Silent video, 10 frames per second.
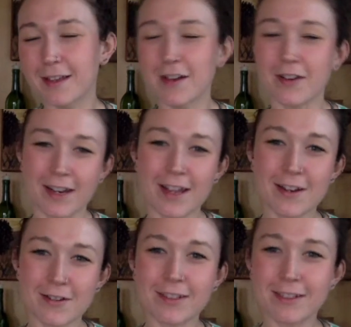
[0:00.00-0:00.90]
All right, I
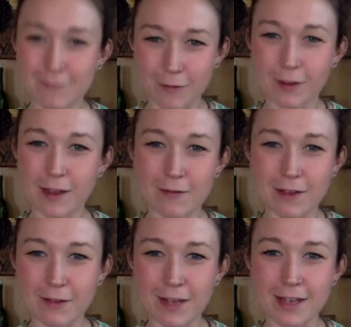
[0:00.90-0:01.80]
know it doesn't work that
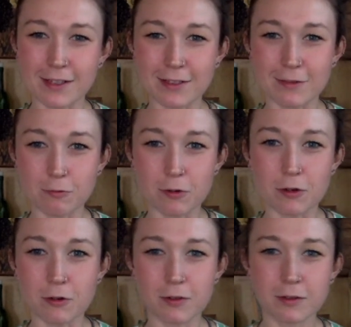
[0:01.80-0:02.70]
way. We can't just
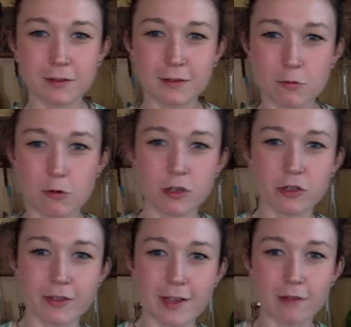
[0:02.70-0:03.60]
grow
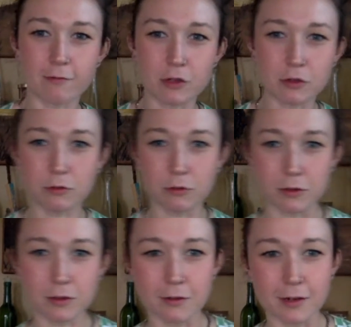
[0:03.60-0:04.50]
oranges out of our
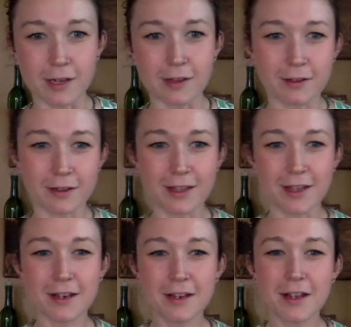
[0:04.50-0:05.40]
shoulders or anything like
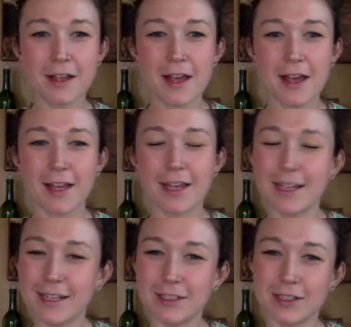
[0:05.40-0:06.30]
that.
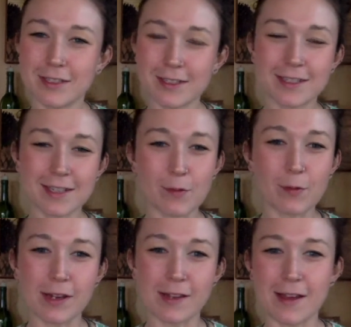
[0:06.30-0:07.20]
Jesus didn't
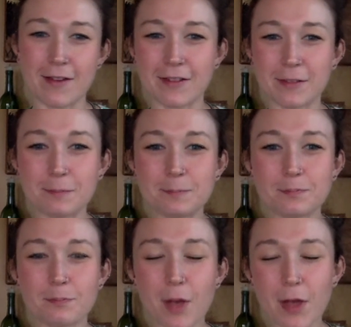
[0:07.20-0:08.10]
mean it that way.
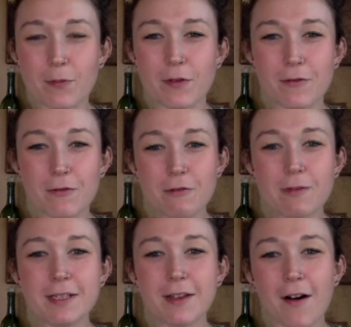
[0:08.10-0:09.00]
But before
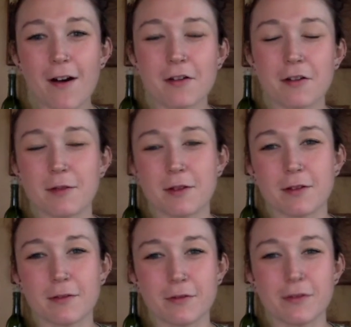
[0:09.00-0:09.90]
we talk about the
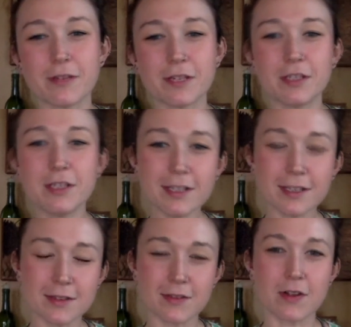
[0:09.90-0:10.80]
fruit that
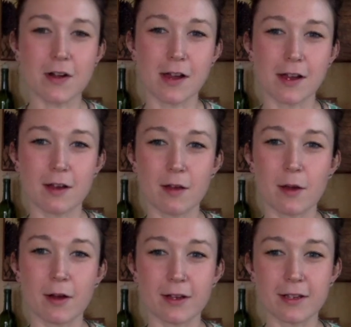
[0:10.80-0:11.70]
Jesus is talking
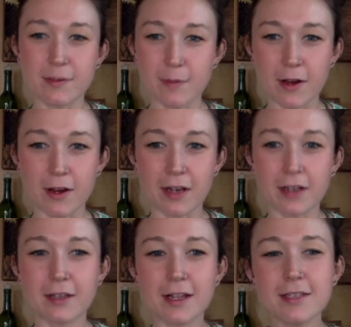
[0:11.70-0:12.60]
about us bearing,
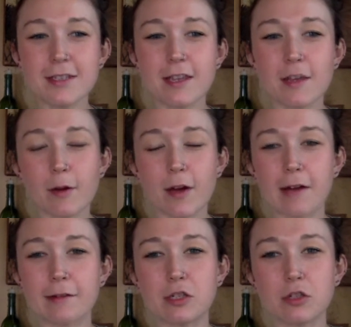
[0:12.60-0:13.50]
let's think about
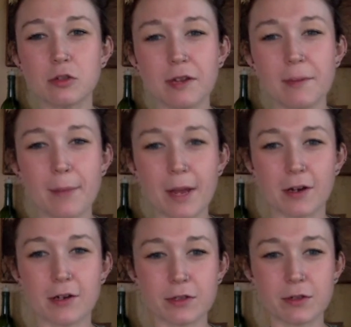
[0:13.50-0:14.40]
how a tree
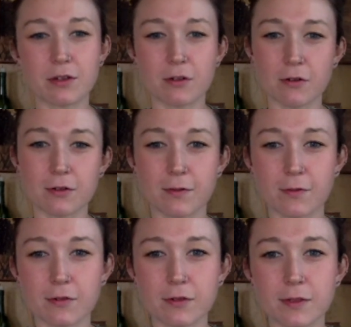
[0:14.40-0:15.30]
bears or grows
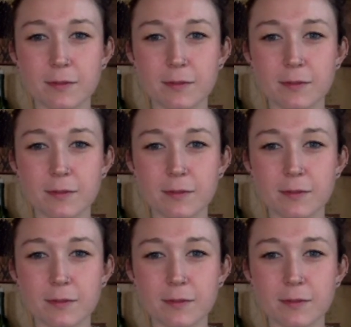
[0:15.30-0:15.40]
fruit.